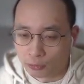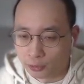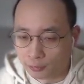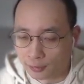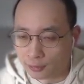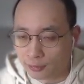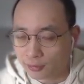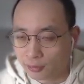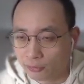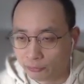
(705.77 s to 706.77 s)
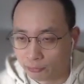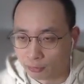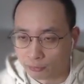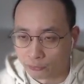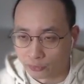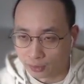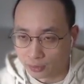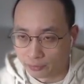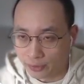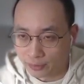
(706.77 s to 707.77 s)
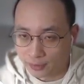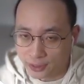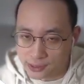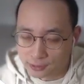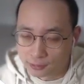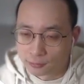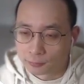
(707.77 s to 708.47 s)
users for further investigation.